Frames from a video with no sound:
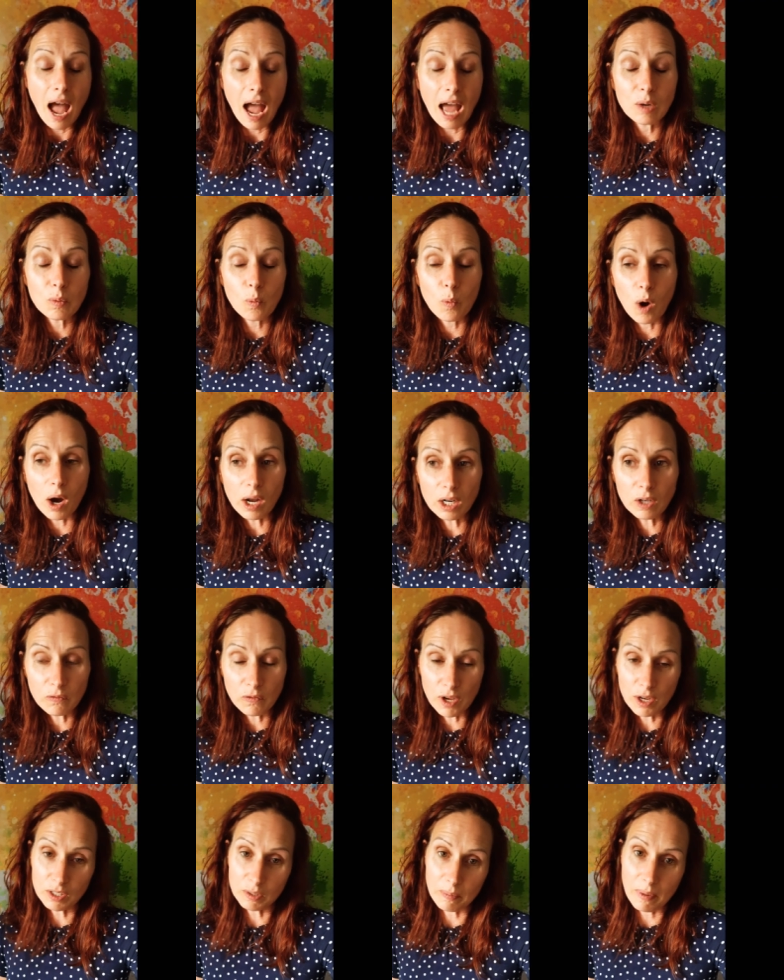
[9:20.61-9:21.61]
And one of
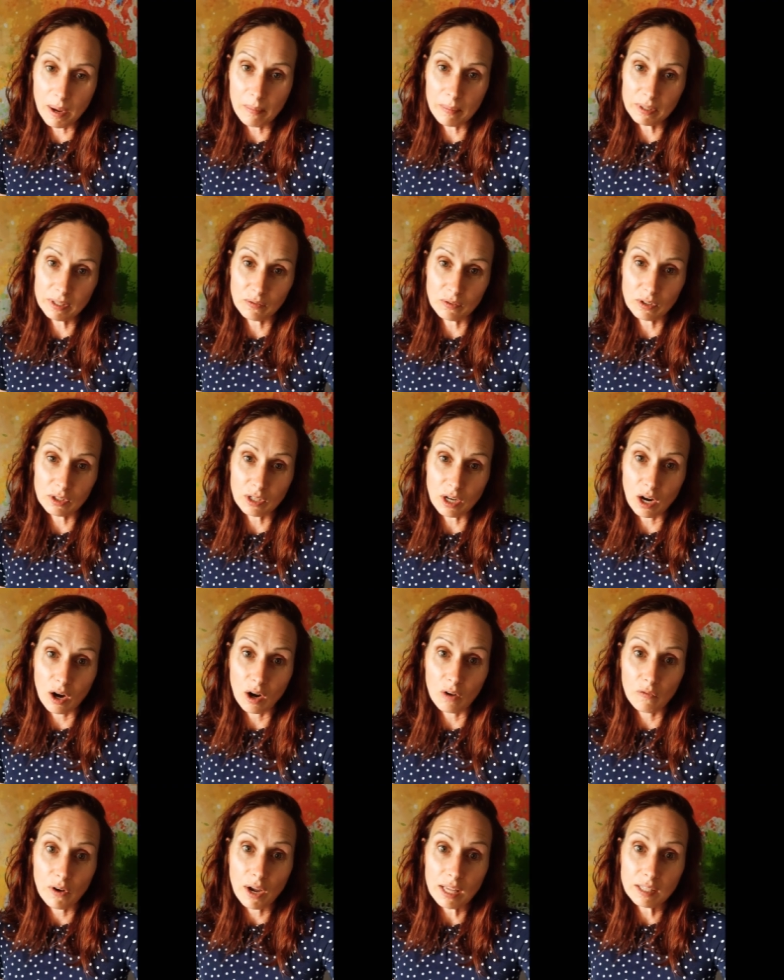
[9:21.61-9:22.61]
those members of
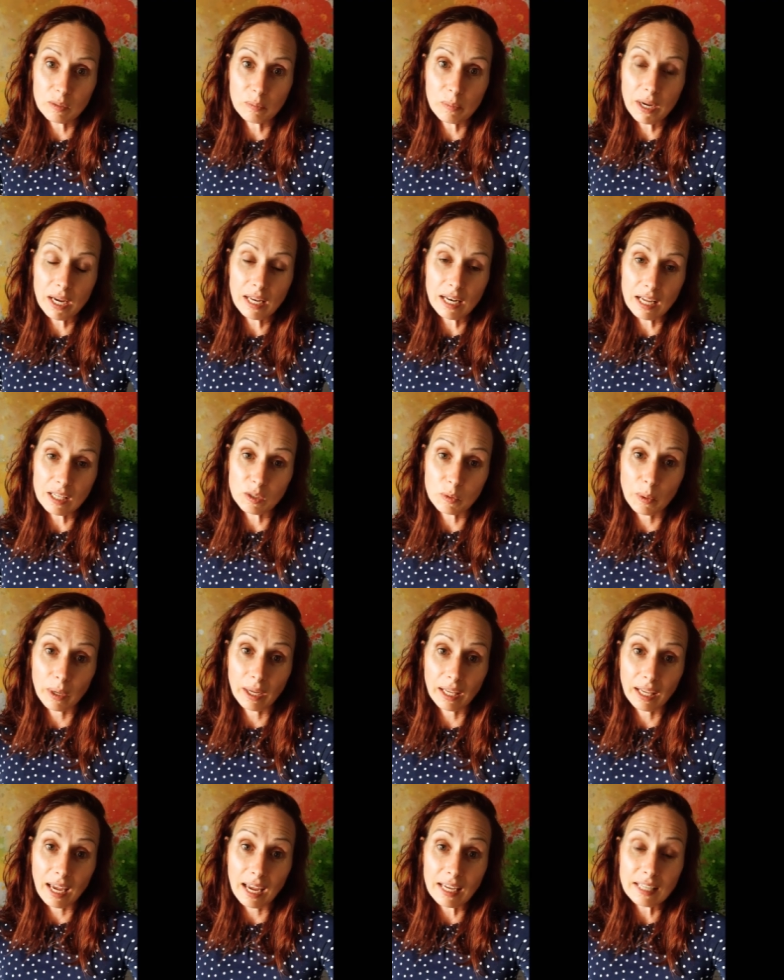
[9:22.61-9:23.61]
staff has been at
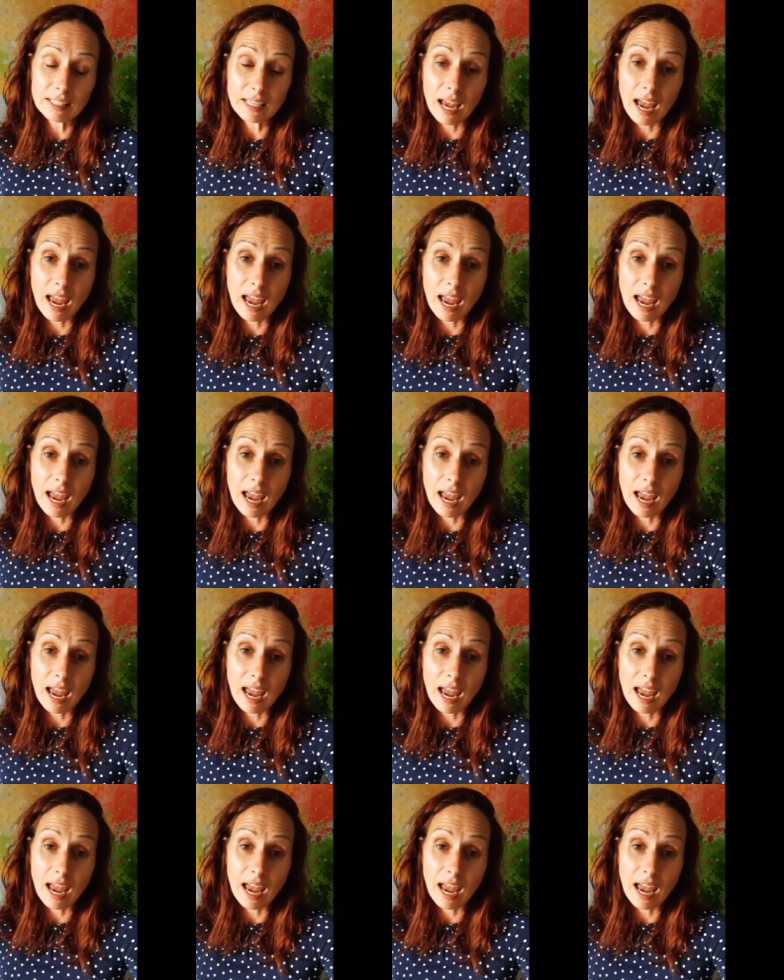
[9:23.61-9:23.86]
Swingate